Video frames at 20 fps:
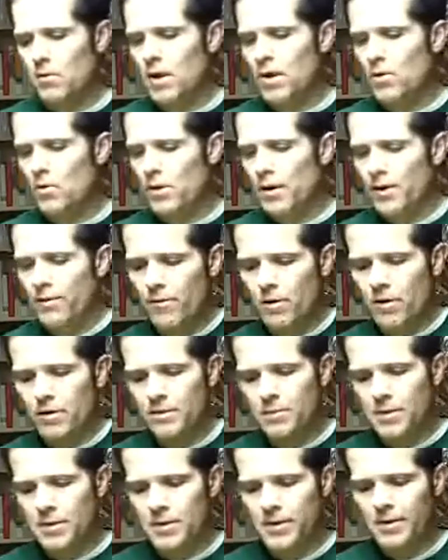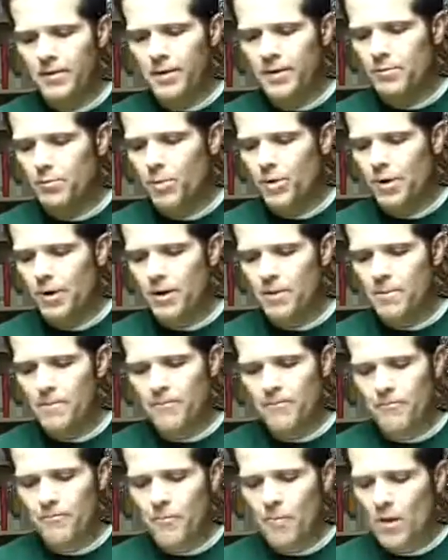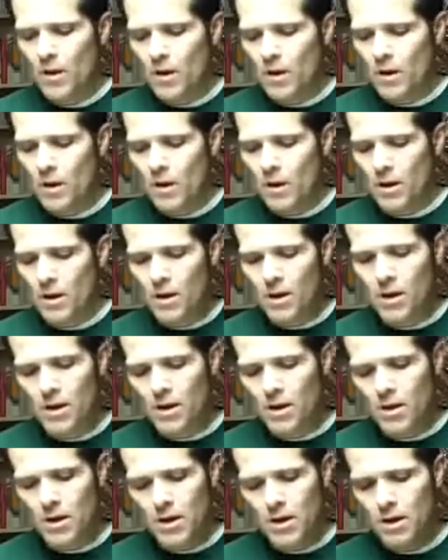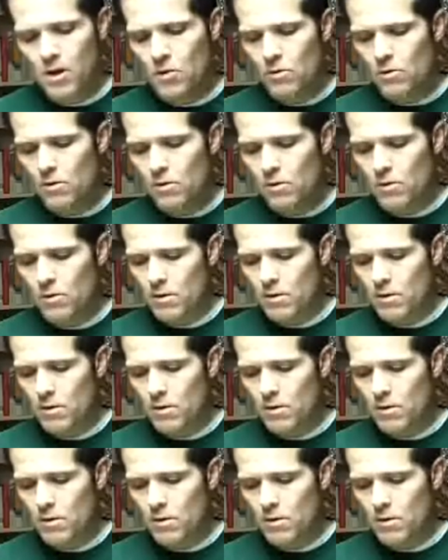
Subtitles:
don't want to give all the specifics, but you know,